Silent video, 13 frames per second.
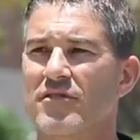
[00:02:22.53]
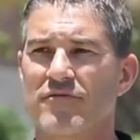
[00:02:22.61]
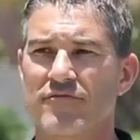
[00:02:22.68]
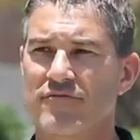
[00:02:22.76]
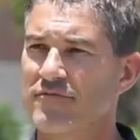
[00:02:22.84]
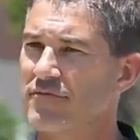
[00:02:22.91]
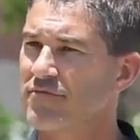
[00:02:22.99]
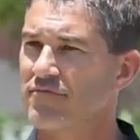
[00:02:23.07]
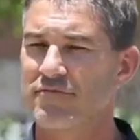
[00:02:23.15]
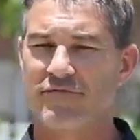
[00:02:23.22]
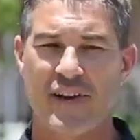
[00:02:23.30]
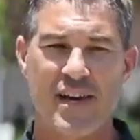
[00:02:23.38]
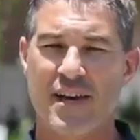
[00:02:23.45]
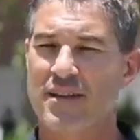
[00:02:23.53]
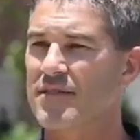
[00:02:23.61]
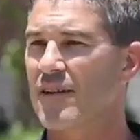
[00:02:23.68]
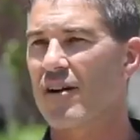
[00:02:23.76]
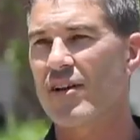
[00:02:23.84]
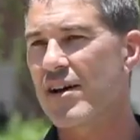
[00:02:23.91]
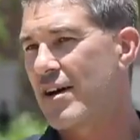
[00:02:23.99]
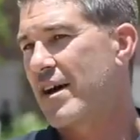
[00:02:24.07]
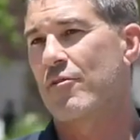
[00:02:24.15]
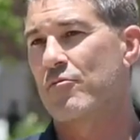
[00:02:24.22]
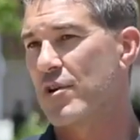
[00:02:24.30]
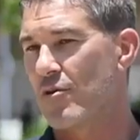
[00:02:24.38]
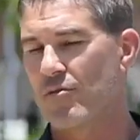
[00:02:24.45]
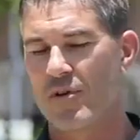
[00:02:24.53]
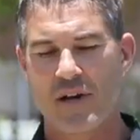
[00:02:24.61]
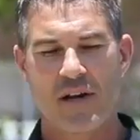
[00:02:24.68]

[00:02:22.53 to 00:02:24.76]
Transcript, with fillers: as fans and all that, I don't know.